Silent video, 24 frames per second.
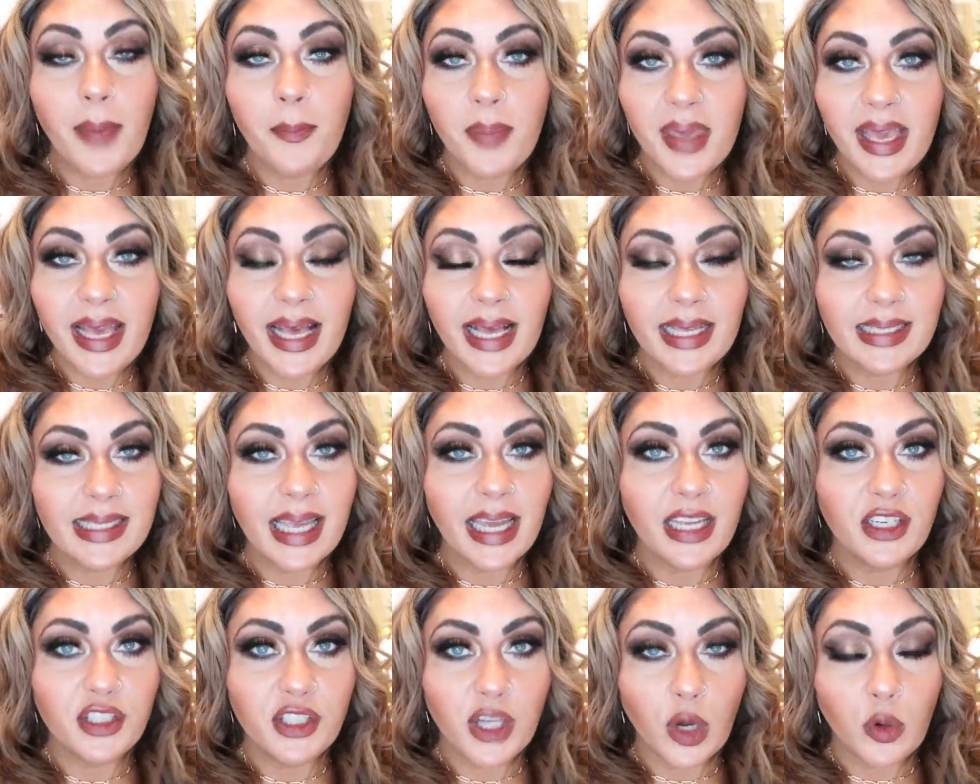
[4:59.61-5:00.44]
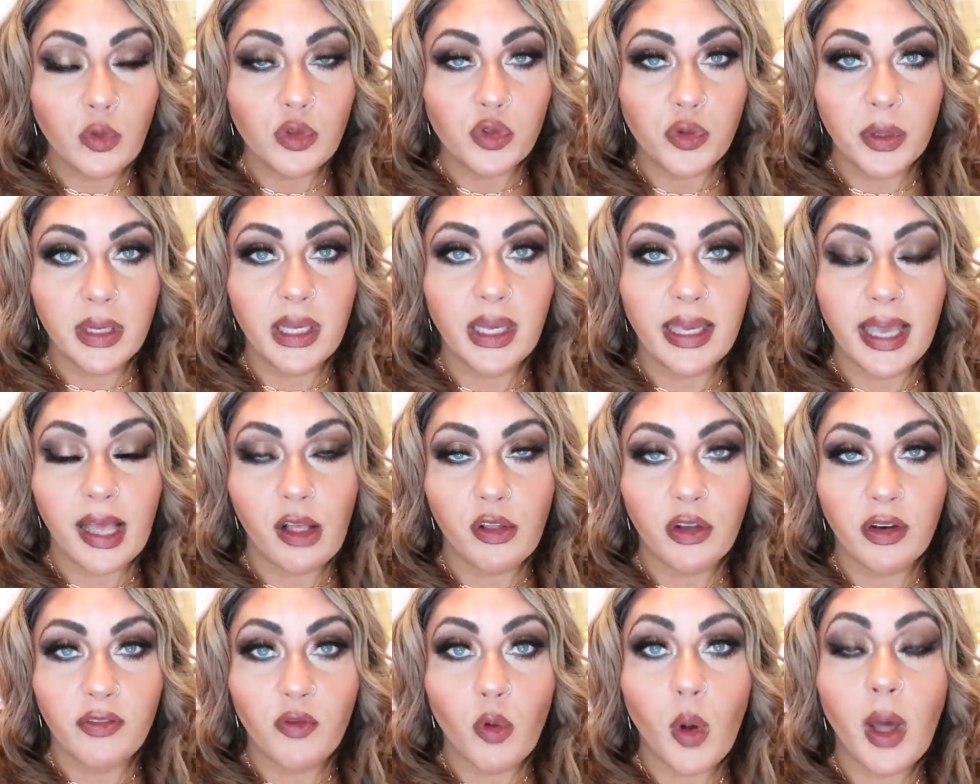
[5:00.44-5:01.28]
And because I don't drink a
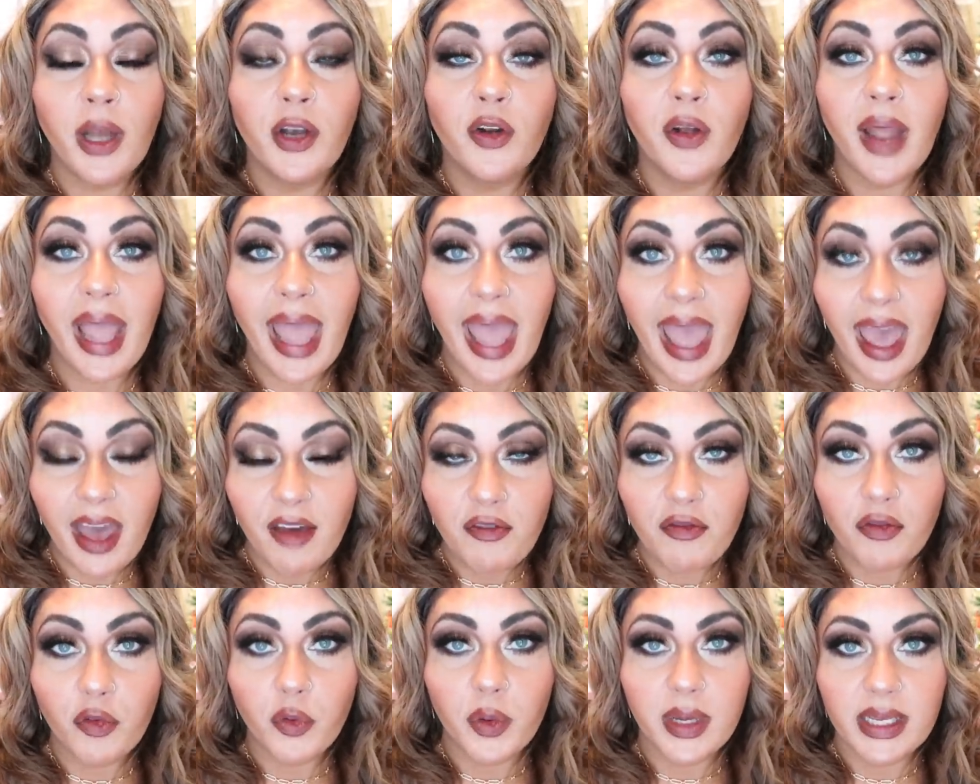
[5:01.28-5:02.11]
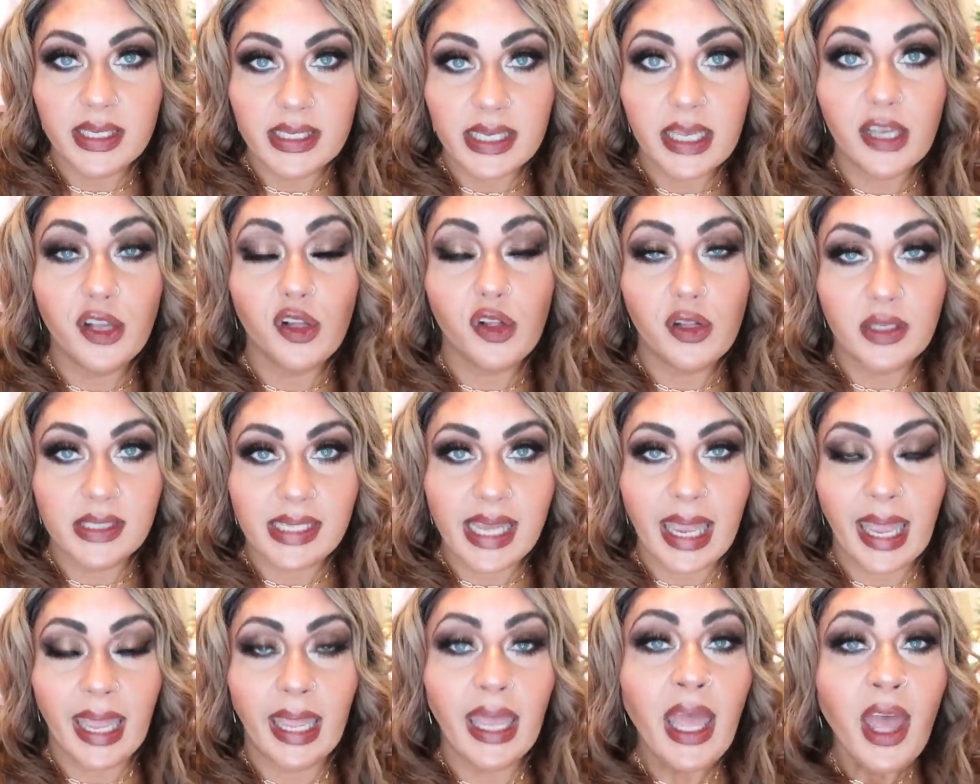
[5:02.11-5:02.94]
gallon of water every single
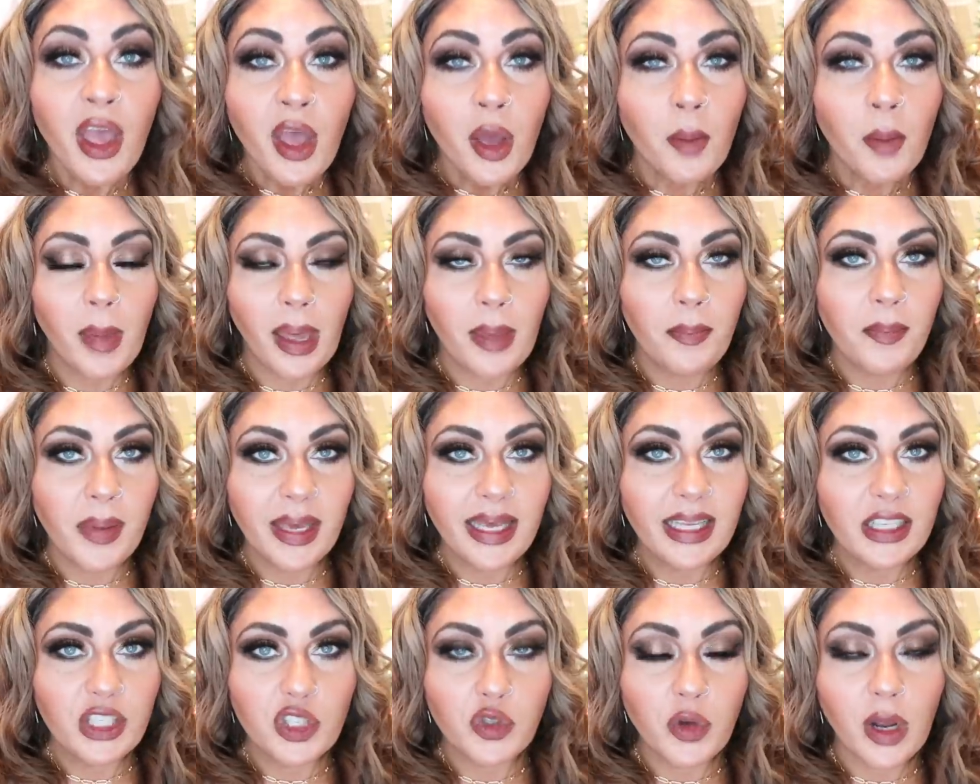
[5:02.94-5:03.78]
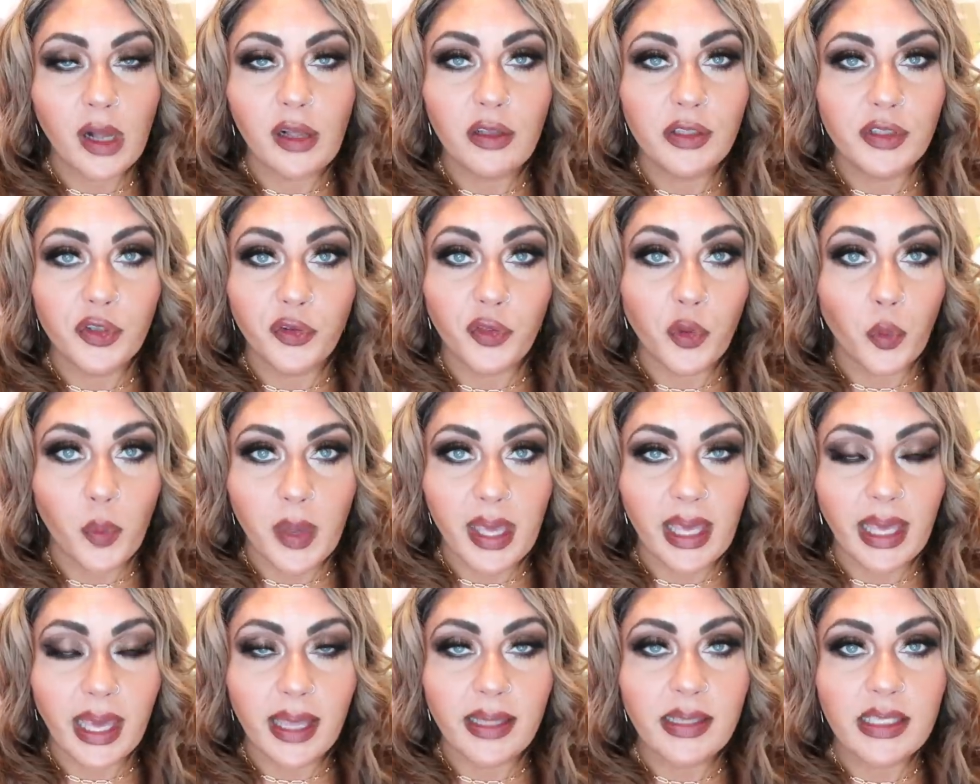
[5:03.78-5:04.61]
day, my biggest struggles are the
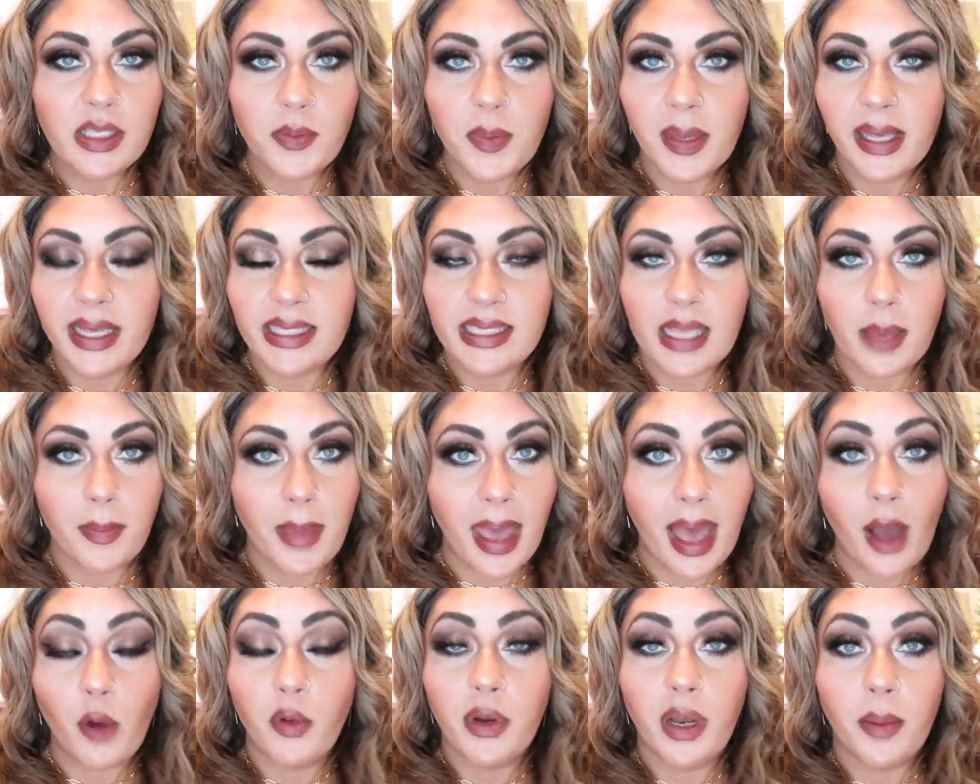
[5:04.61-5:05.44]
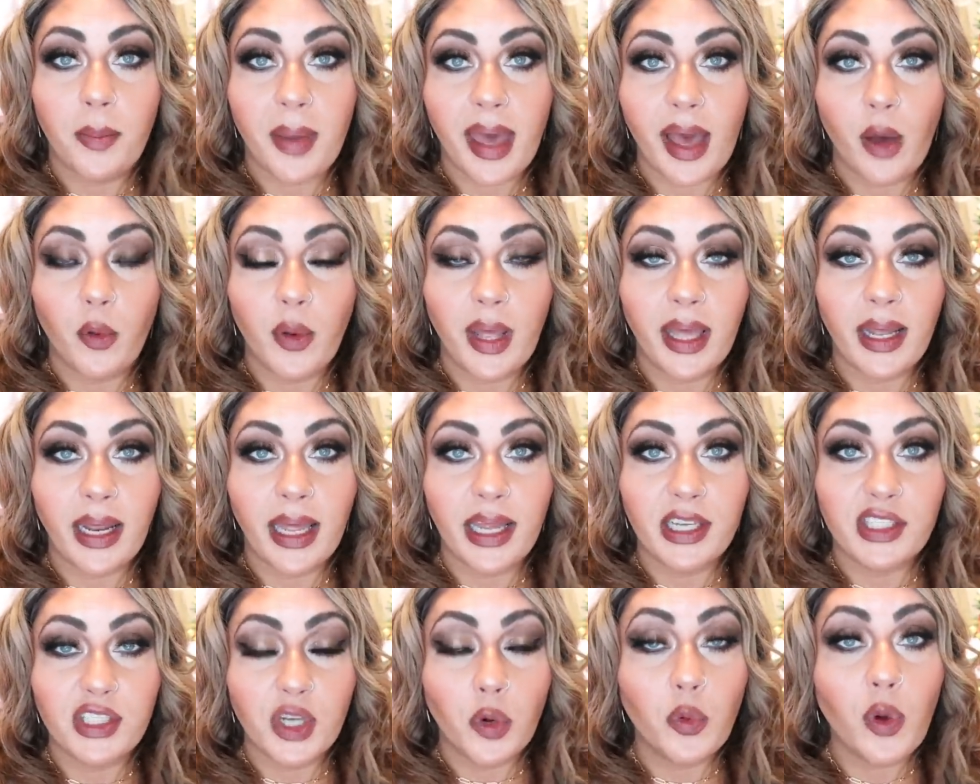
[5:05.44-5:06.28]
weekends because I'm out and about and
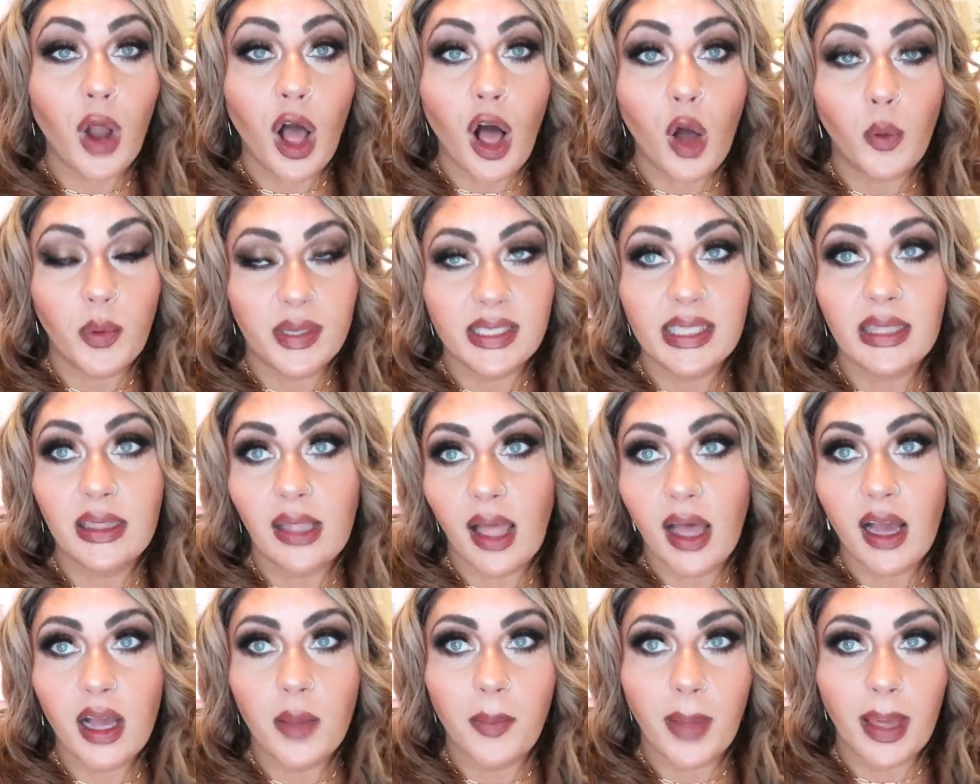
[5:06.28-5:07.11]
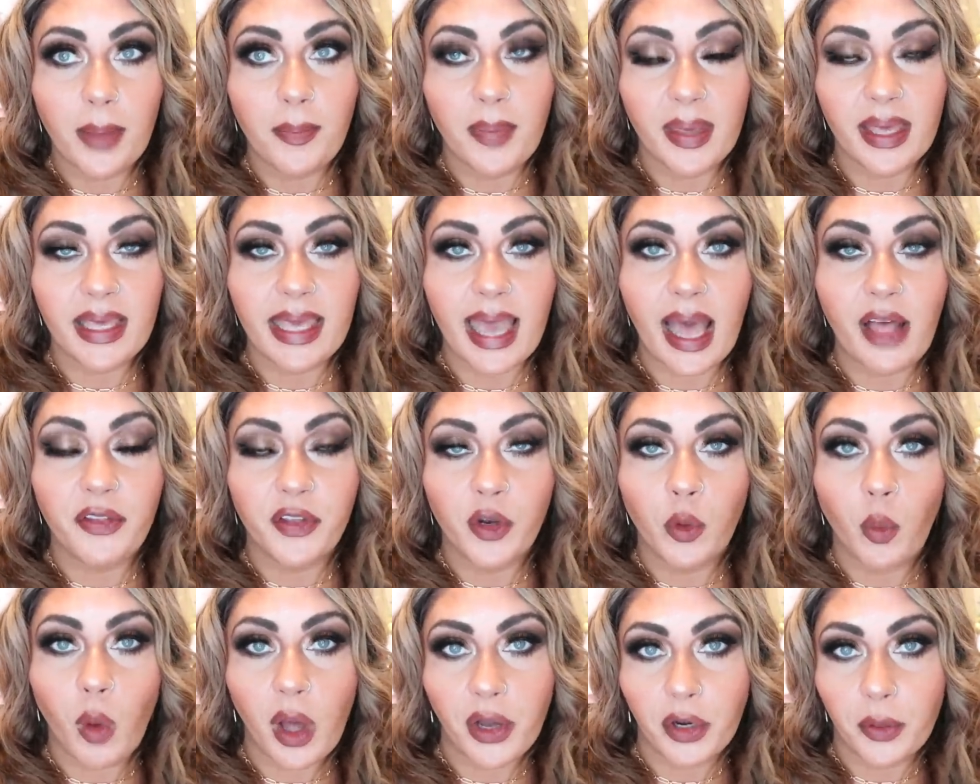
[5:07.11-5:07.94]
I don't always lug my big
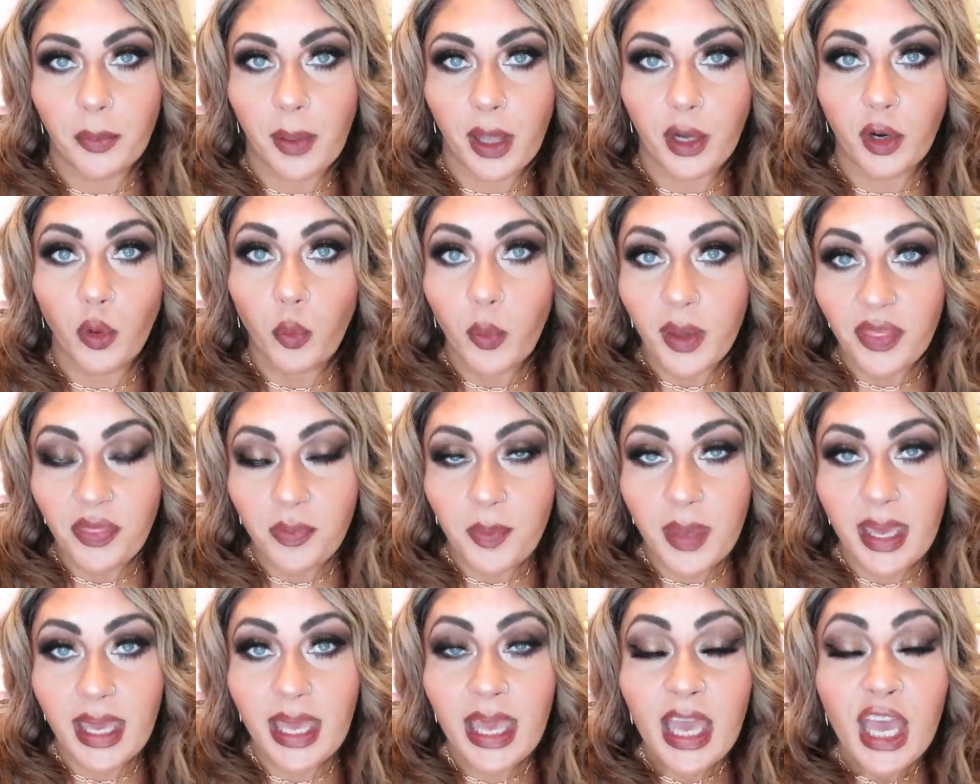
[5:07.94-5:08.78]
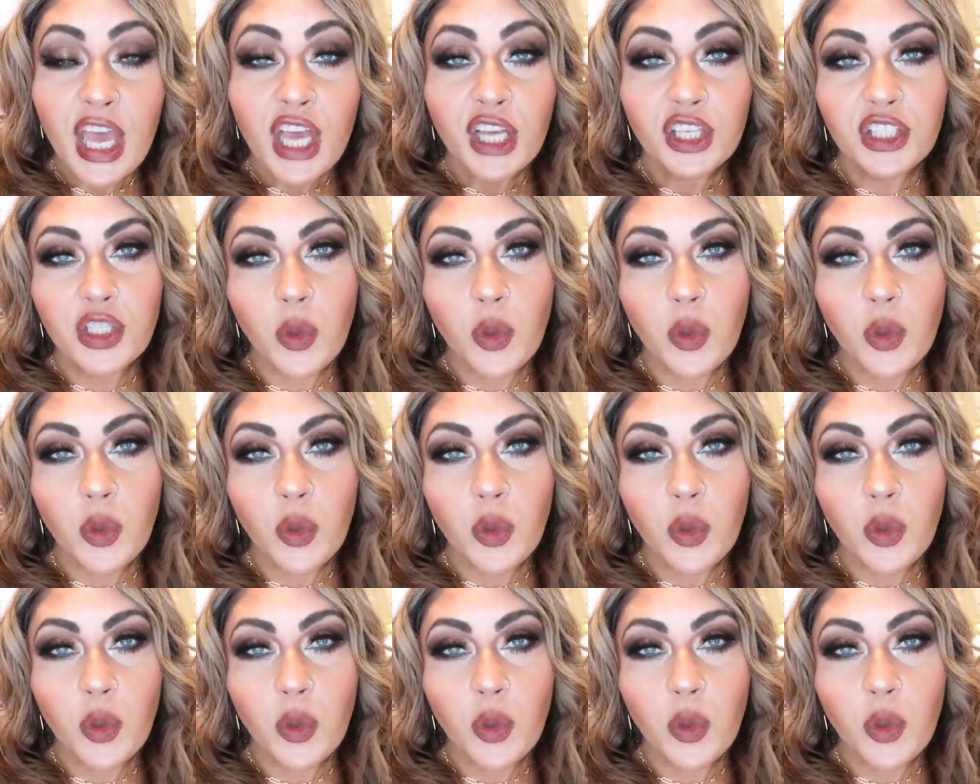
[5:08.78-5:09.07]
gallon water bottle with me.